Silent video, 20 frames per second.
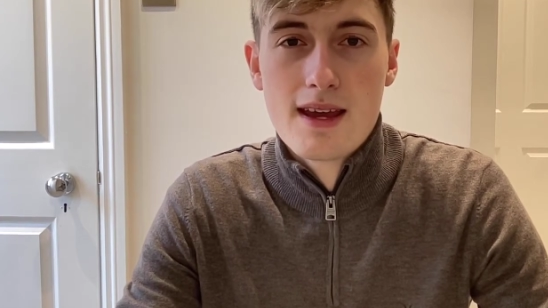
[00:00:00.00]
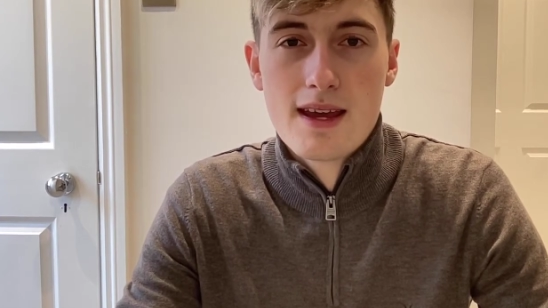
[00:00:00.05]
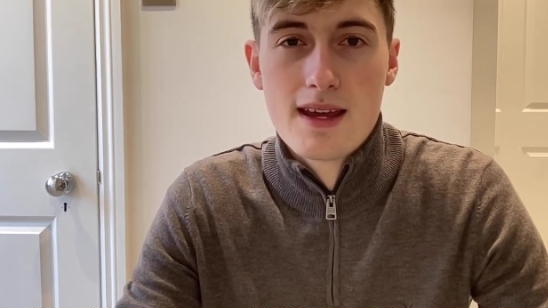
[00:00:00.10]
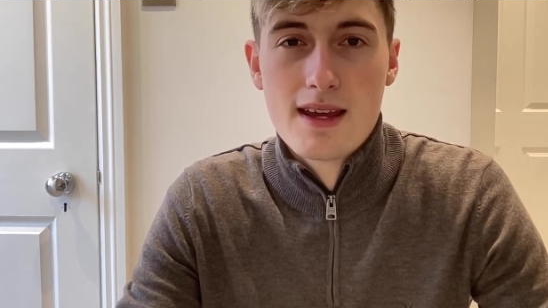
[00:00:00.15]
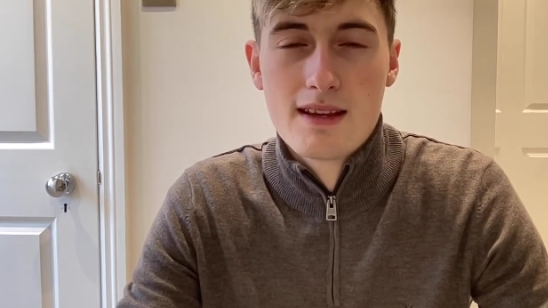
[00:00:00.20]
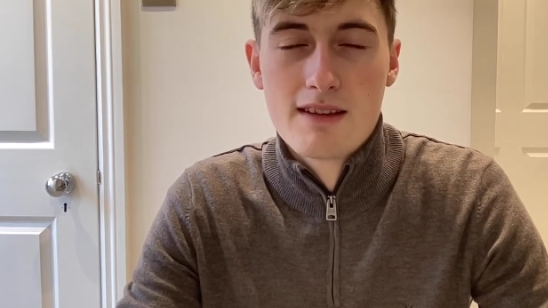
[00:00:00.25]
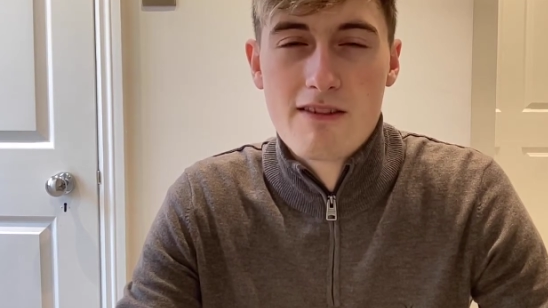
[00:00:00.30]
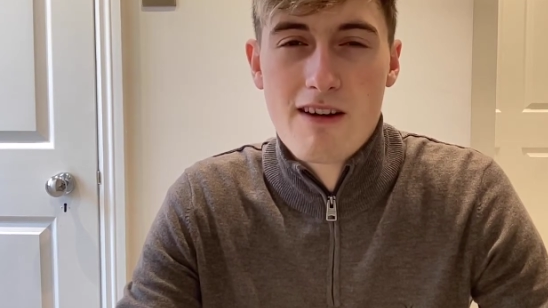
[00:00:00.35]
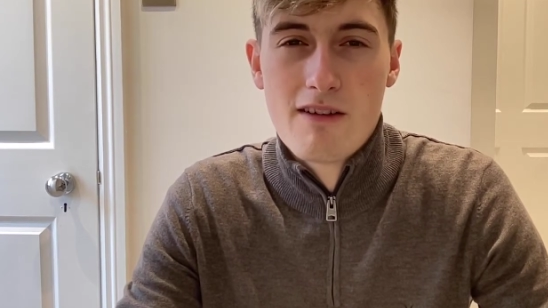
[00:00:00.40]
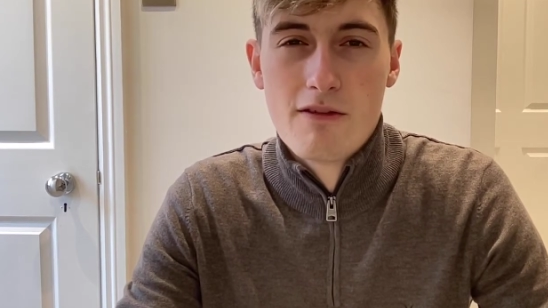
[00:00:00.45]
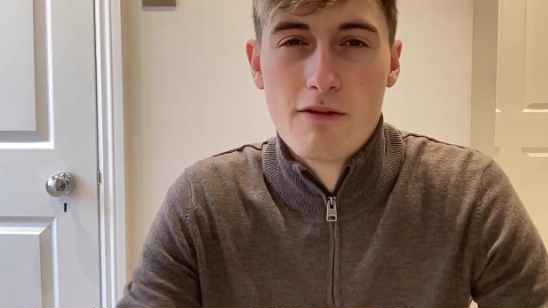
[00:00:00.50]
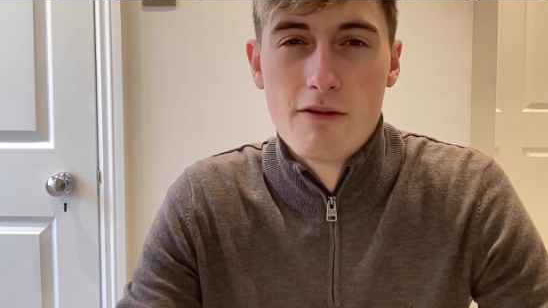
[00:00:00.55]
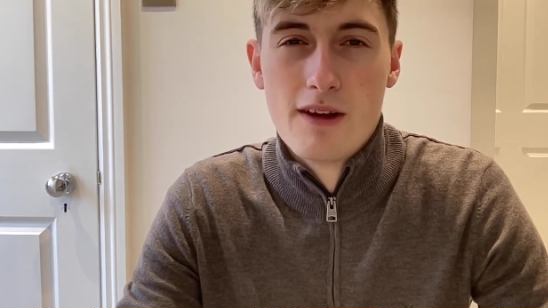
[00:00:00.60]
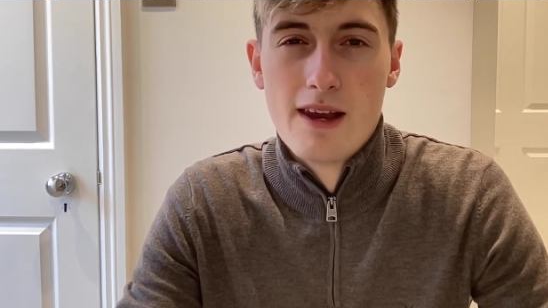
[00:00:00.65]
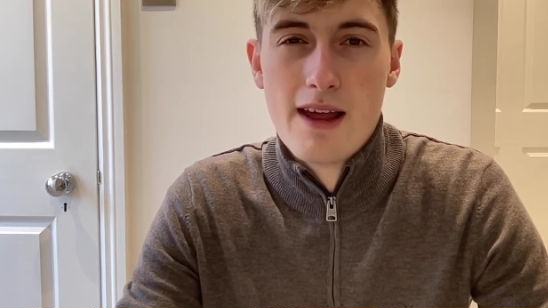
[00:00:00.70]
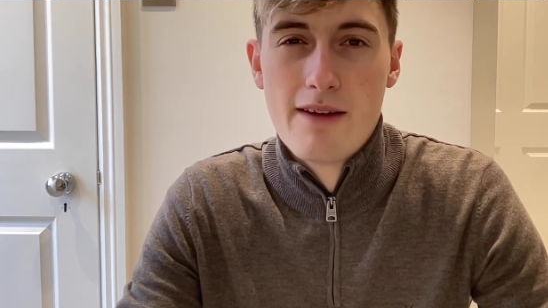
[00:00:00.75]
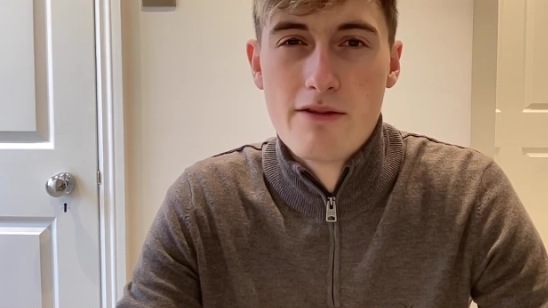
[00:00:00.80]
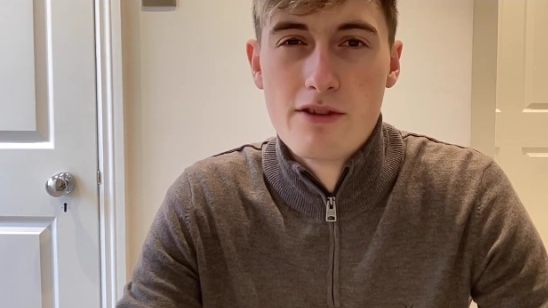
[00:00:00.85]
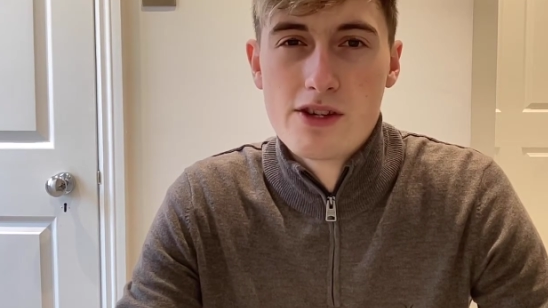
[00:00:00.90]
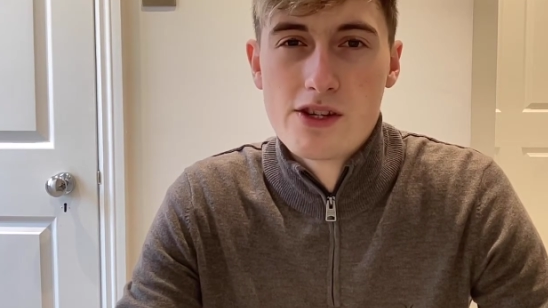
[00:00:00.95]
He's around
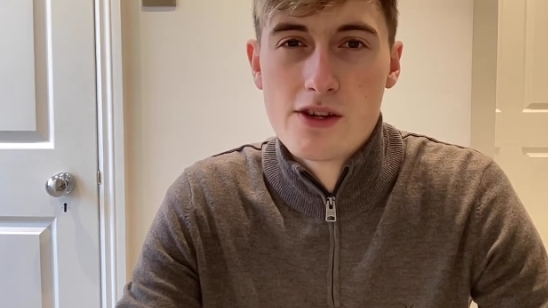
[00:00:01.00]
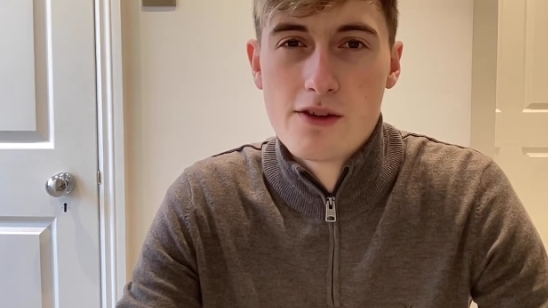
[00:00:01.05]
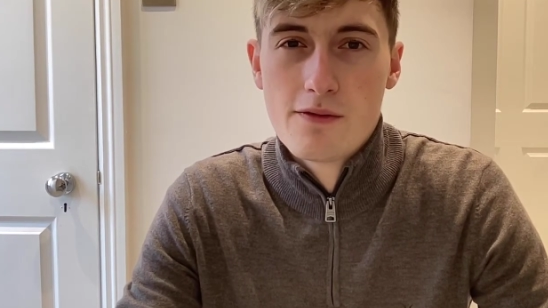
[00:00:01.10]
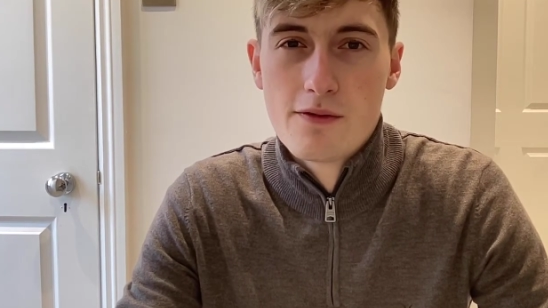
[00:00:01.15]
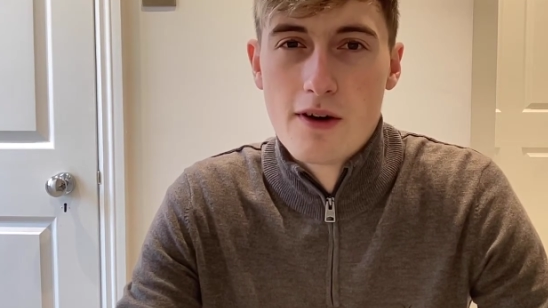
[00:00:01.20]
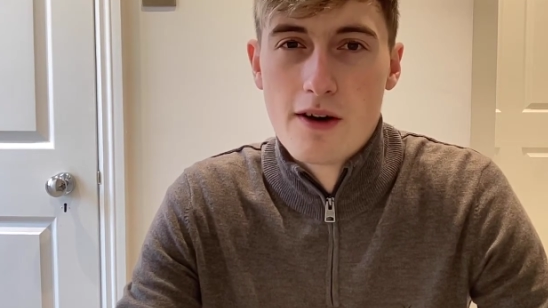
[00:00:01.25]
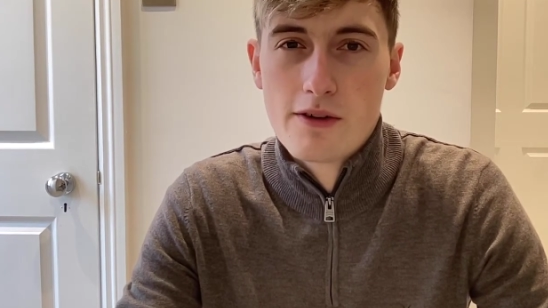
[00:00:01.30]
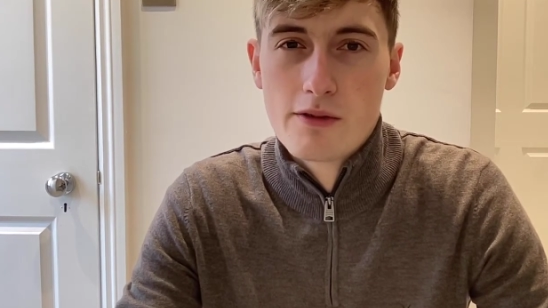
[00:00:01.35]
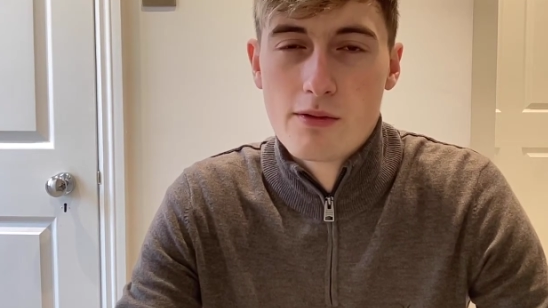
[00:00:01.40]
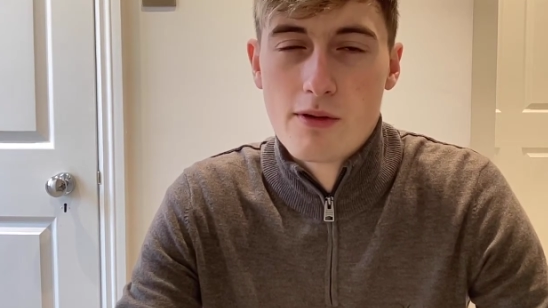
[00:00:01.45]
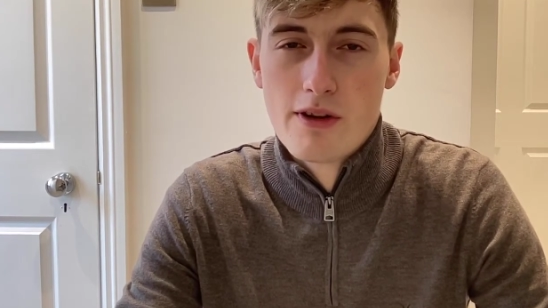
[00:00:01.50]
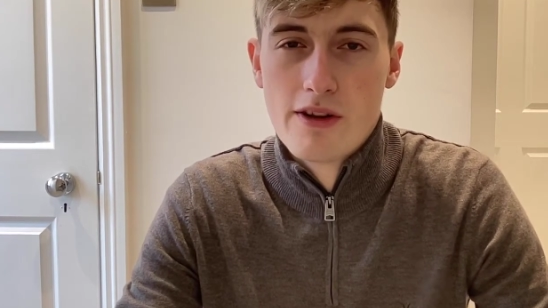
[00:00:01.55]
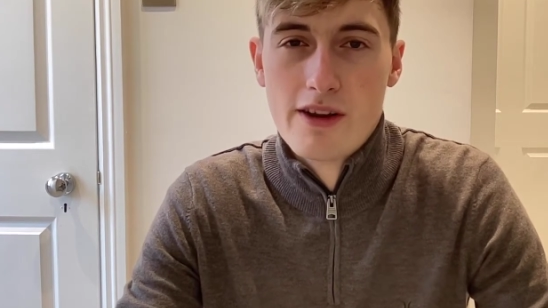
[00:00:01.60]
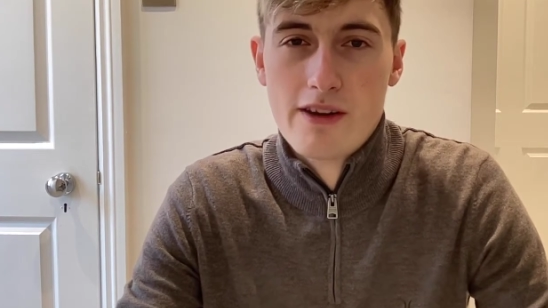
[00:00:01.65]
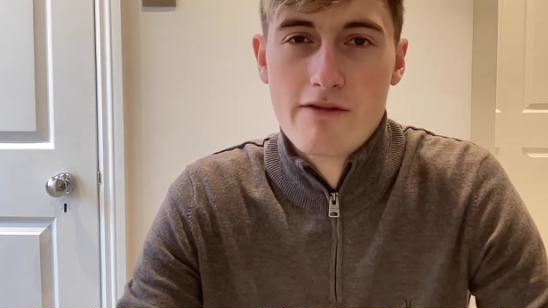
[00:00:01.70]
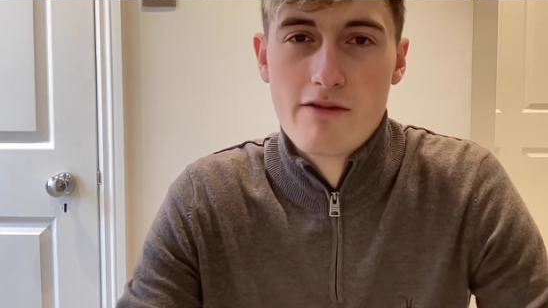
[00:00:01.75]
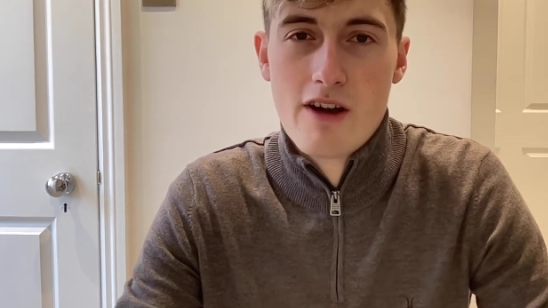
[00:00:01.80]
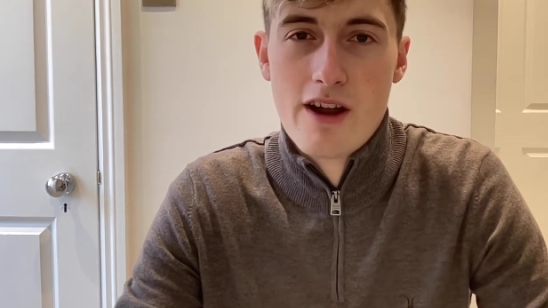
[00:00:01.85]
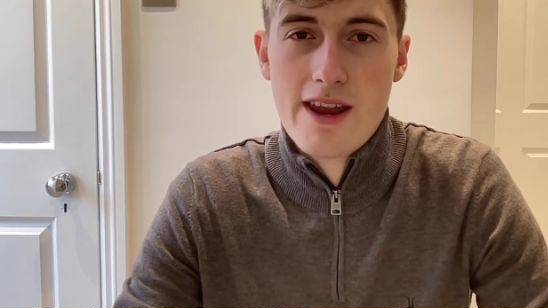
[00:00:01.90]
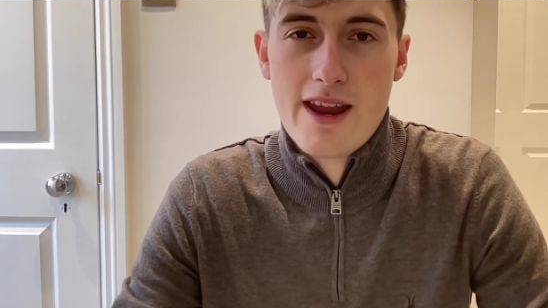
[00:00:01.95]
11.251
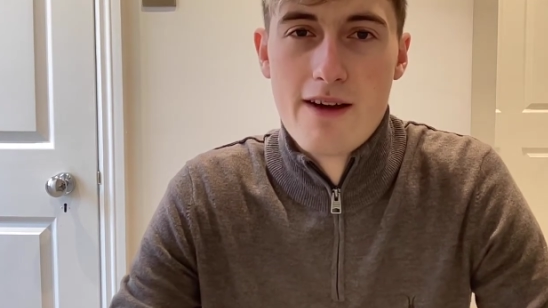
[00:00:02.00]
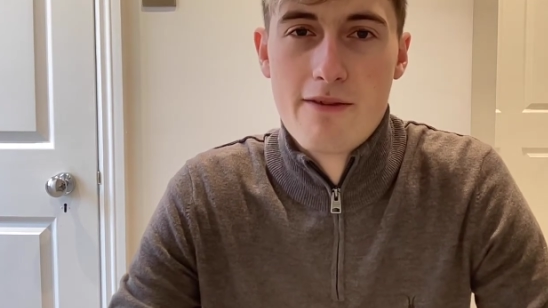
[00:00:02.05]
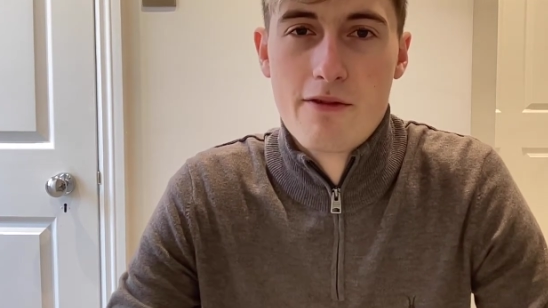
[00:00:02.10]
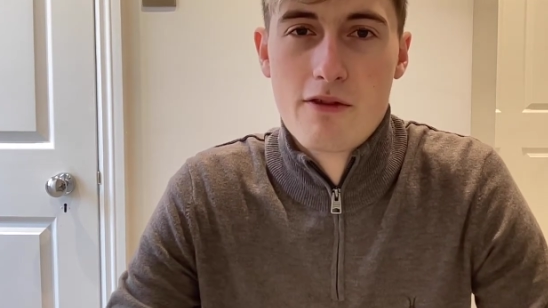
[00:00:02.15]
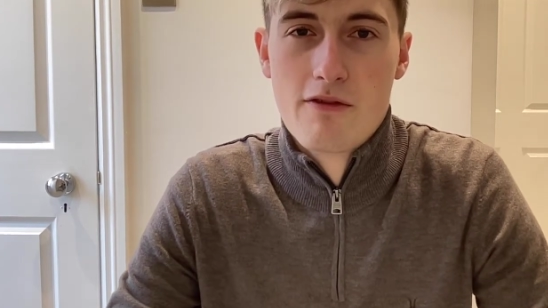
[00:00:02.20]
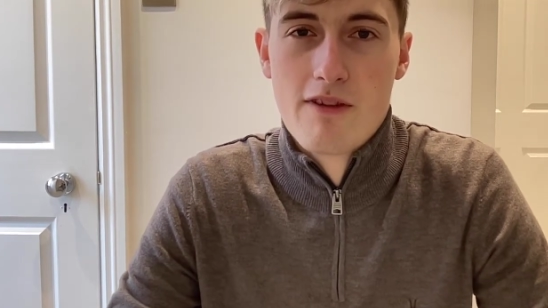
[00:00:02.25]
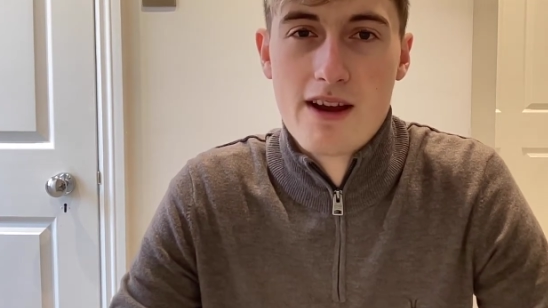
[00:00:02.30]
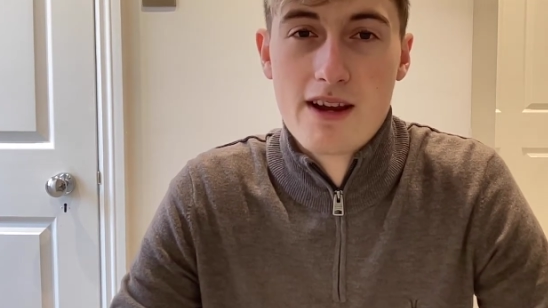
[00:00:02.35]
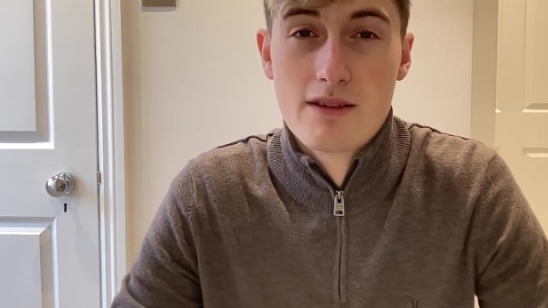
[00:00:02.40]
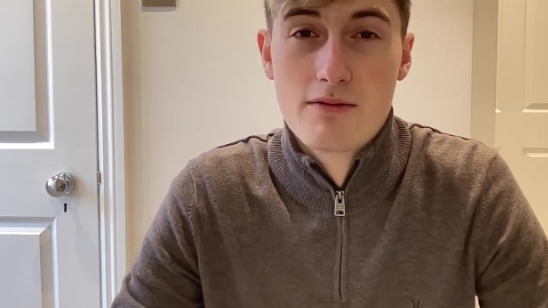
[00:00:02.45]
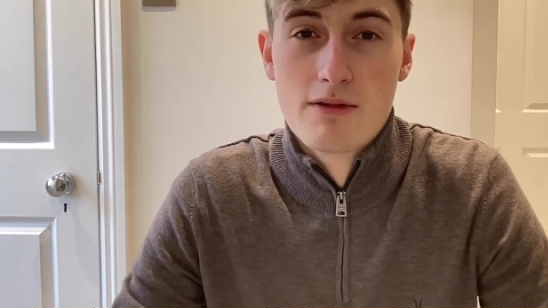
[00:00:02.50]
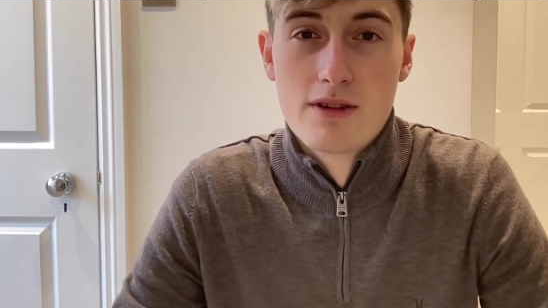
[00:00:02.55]
right now for the race,